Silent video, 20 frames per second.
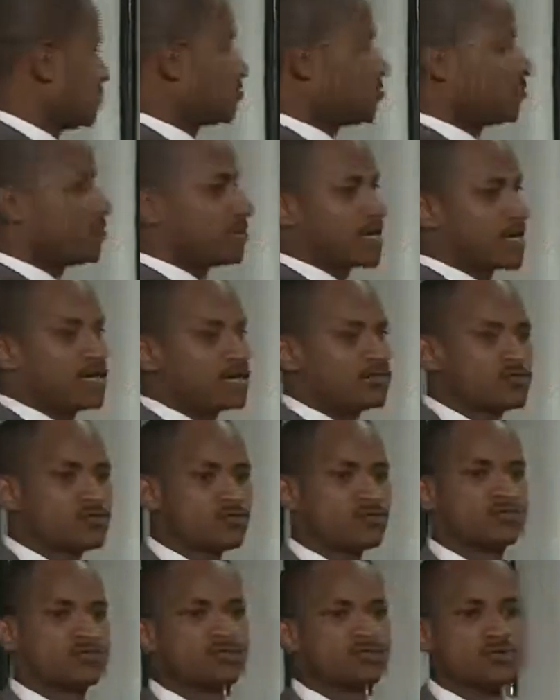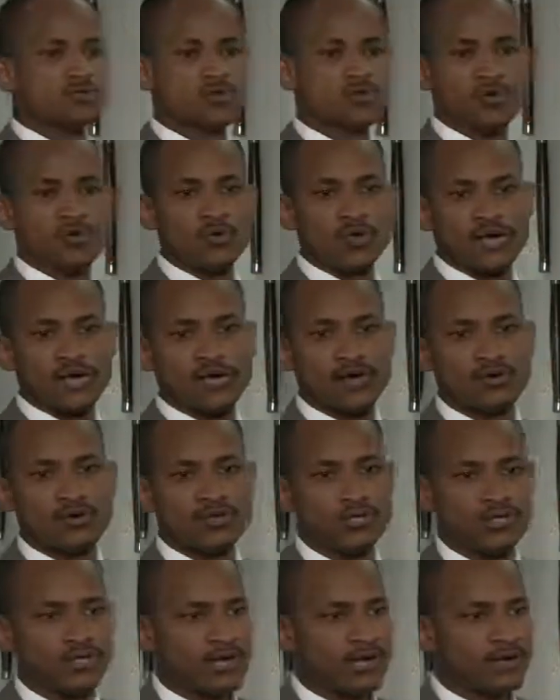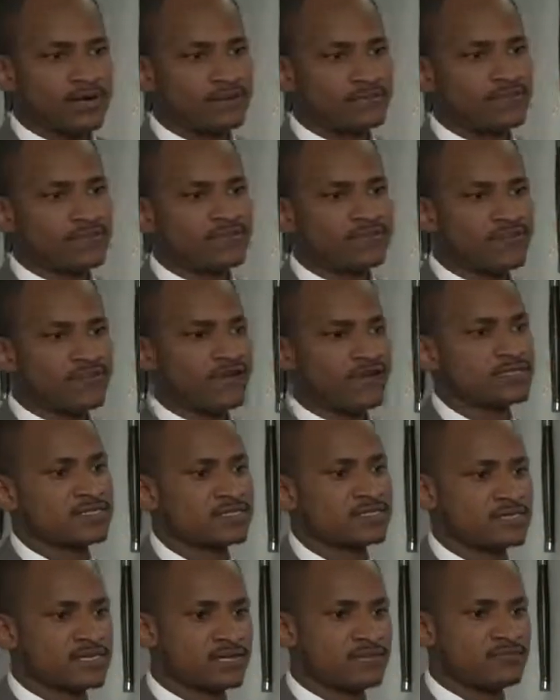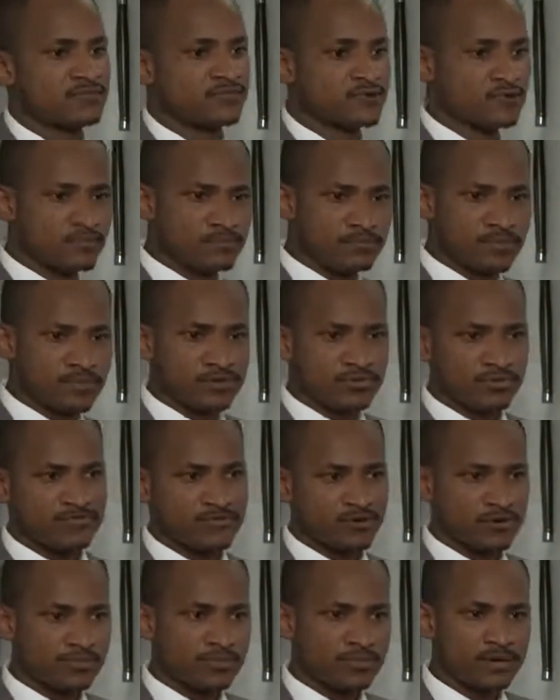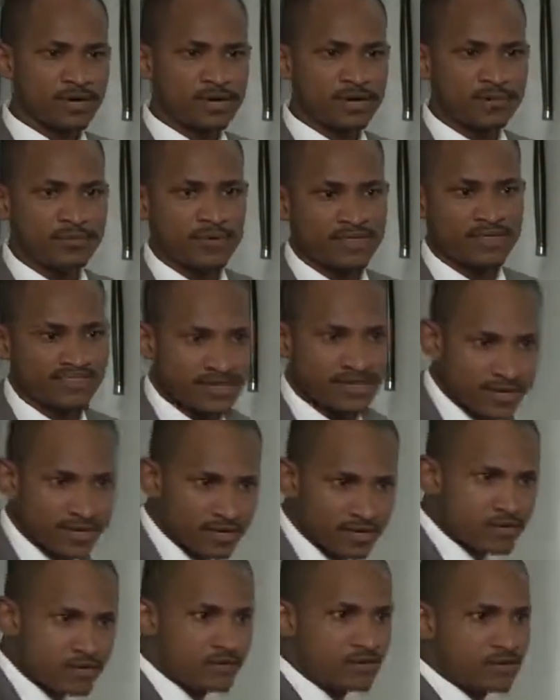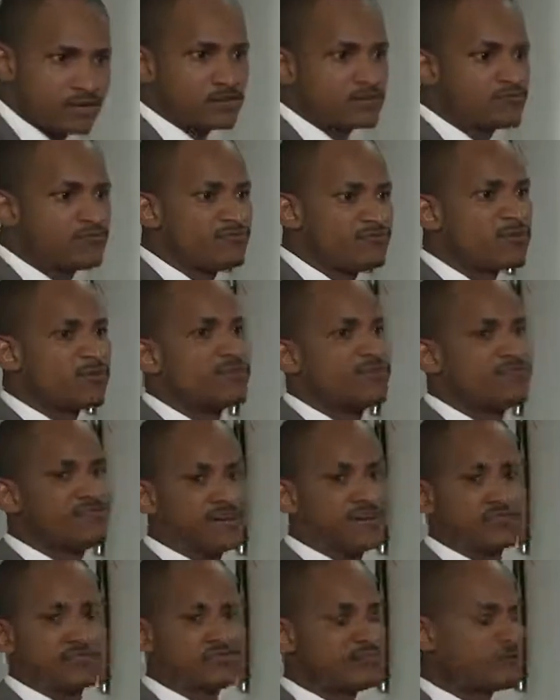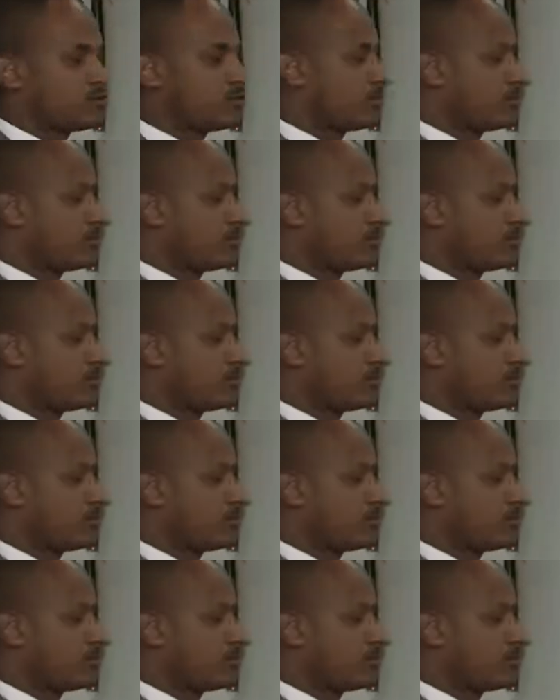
we can choose to do around the first 3 from methane to 4, the first 4.